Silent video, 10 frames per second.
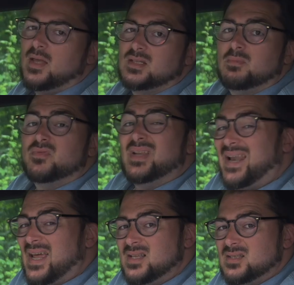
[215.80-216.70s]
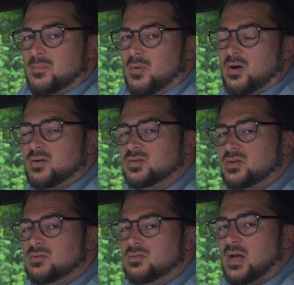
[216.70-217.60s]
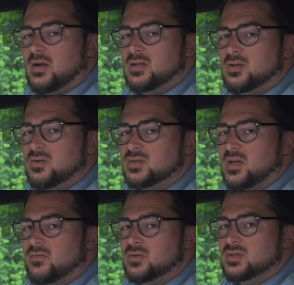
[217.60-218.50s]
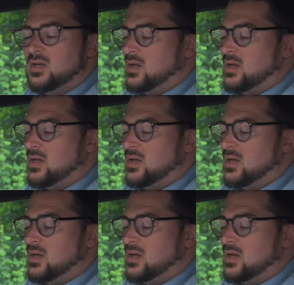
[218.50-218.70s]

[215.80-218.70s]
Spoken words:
In some of the later Mark II Audi Q7s,